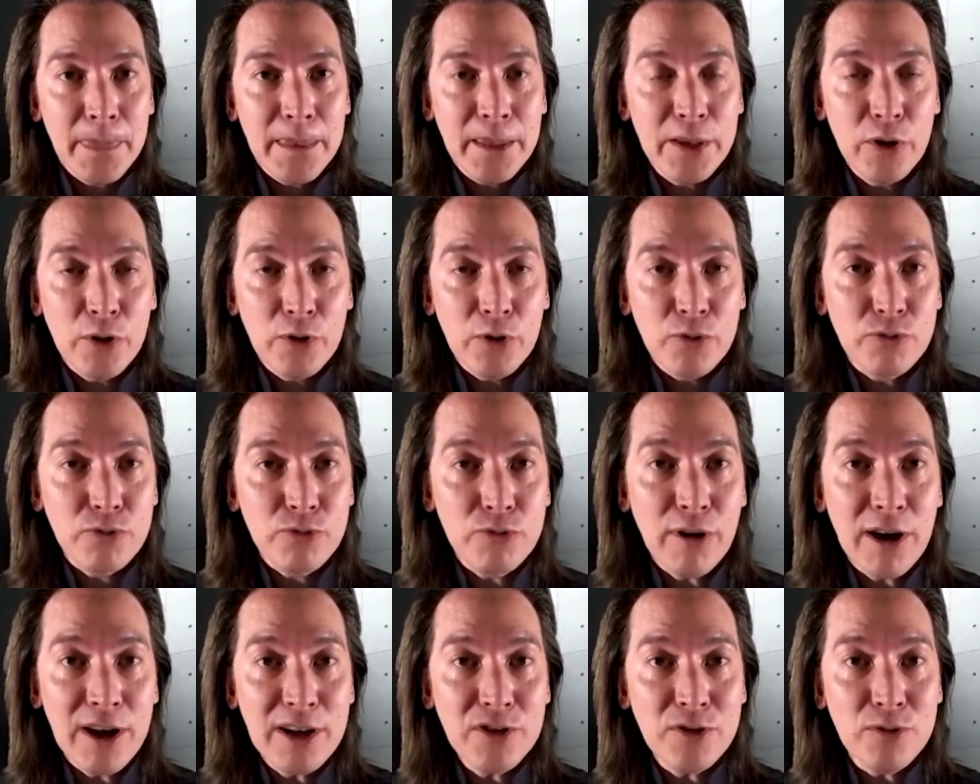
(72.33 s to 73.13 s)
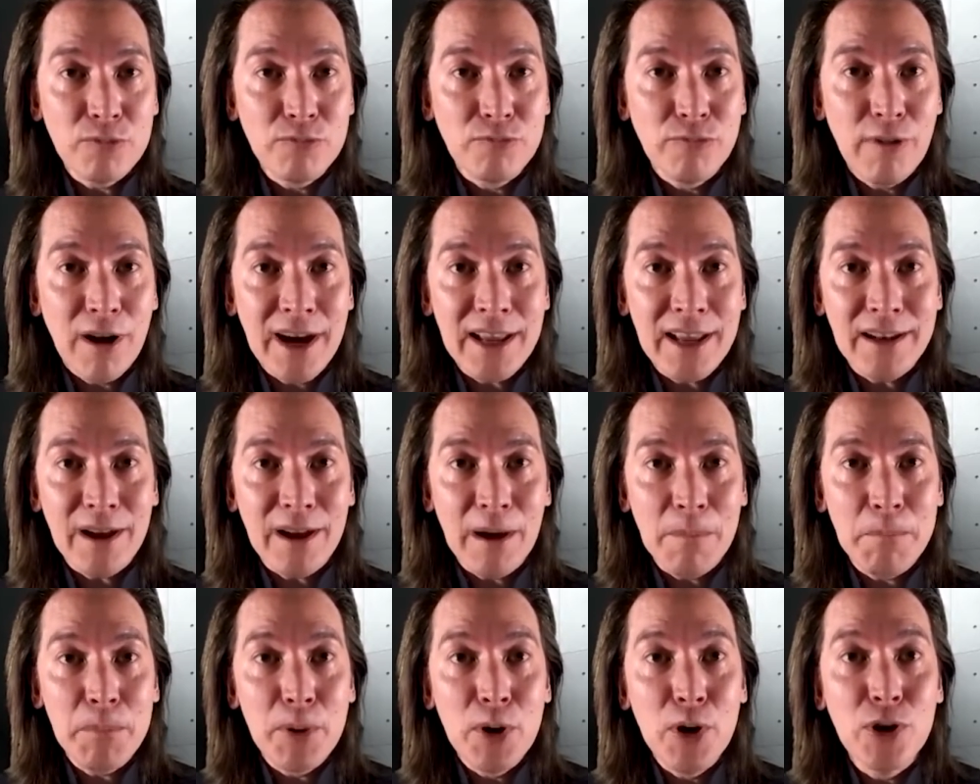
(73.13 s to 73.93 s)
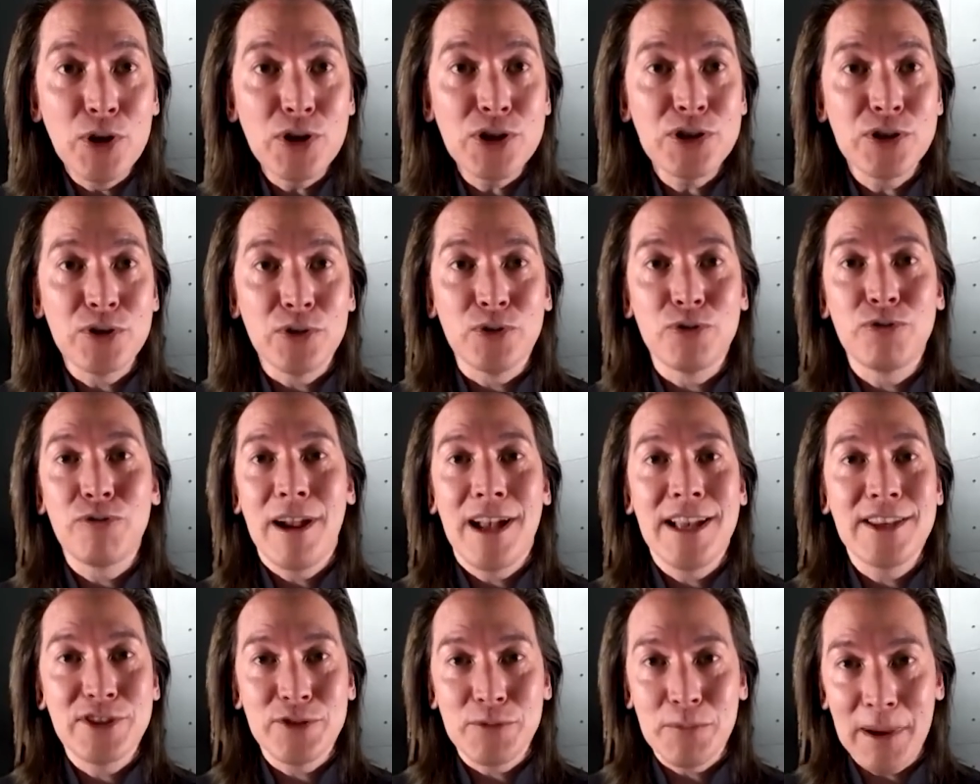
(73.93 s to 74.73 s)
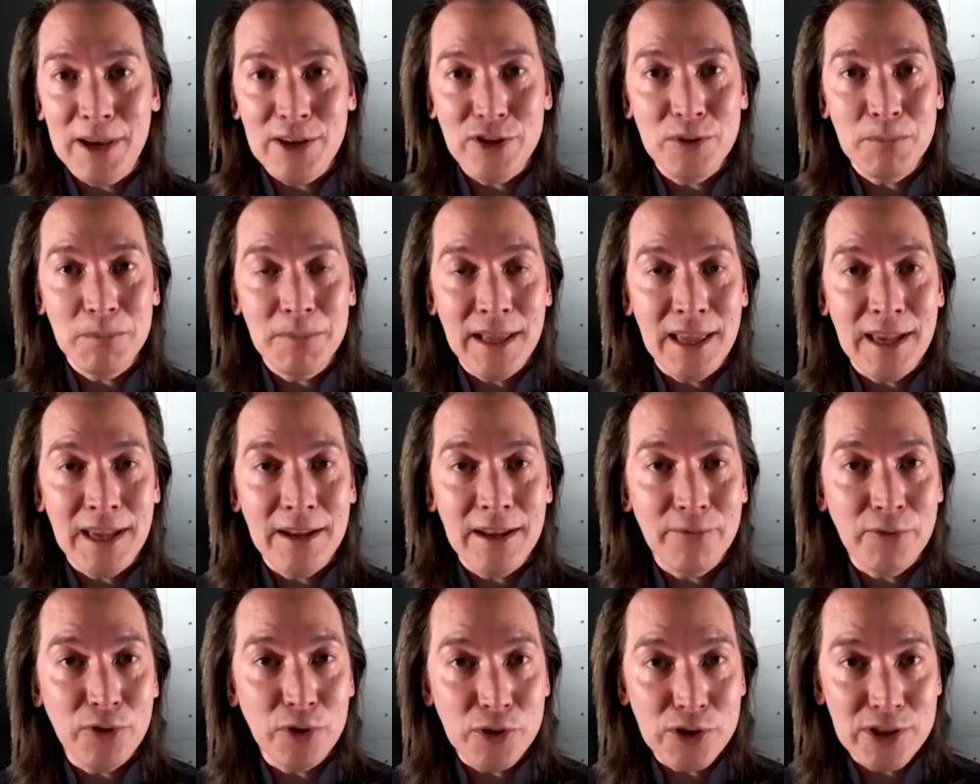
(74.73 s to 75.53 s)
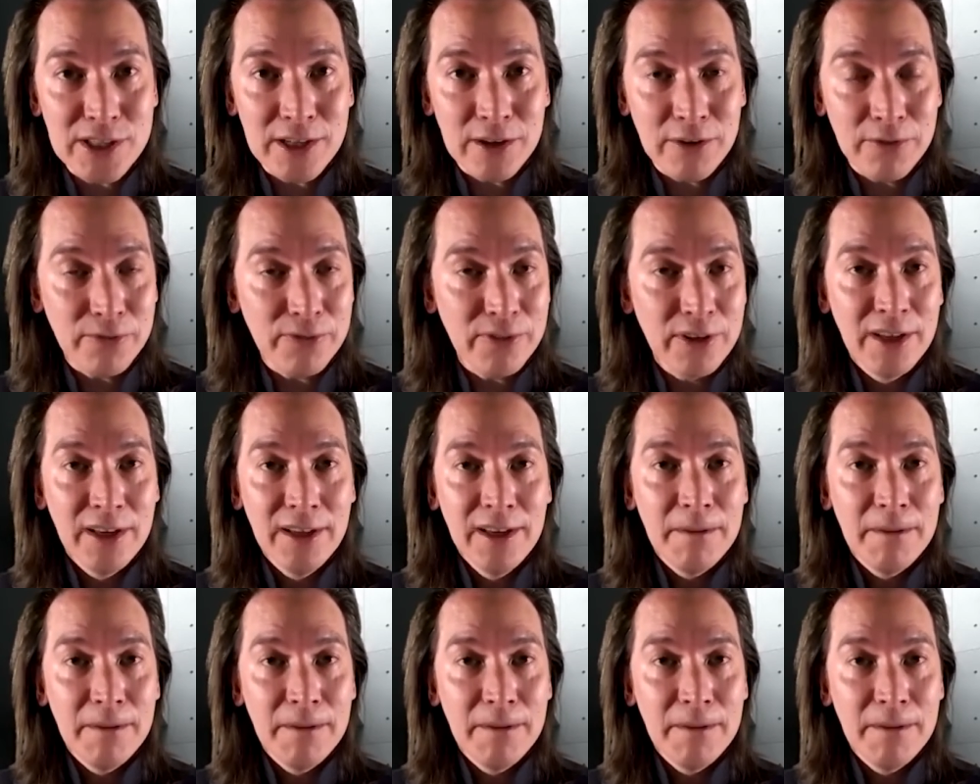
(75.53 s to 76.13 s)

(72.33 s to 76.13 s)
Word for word: you know trying to write a personal transformation plan for yourself.